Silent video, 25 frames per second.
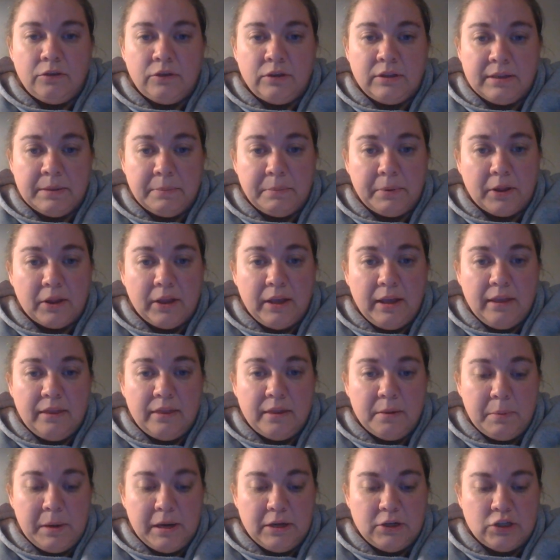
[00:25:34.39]
Typically,
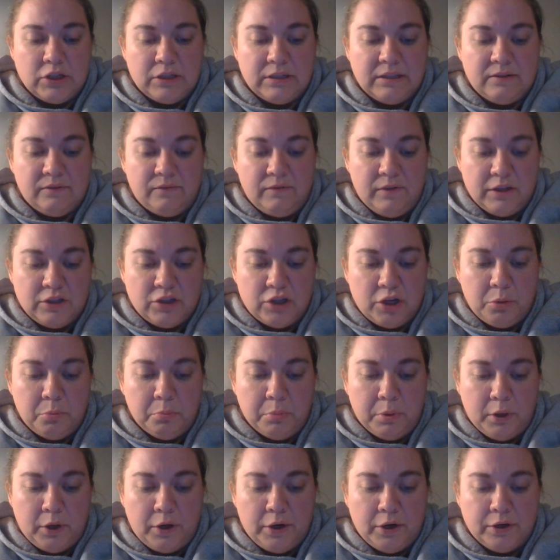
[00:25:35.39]
the patient's vision
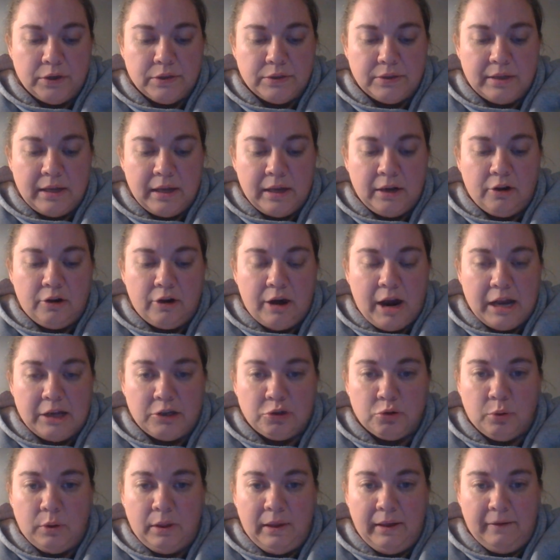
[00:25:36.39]
blurs and
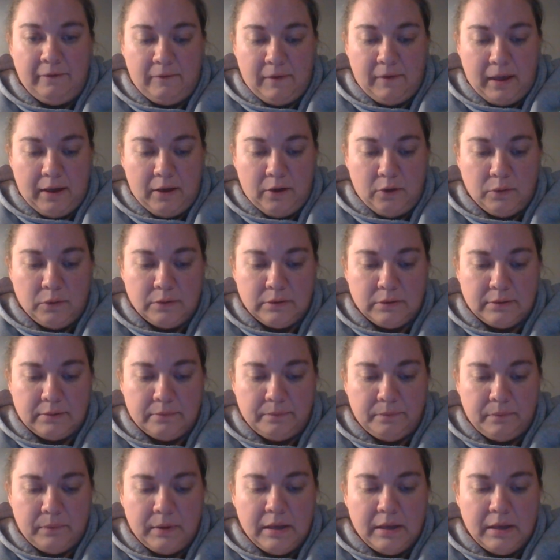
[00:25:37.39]
gradually fails.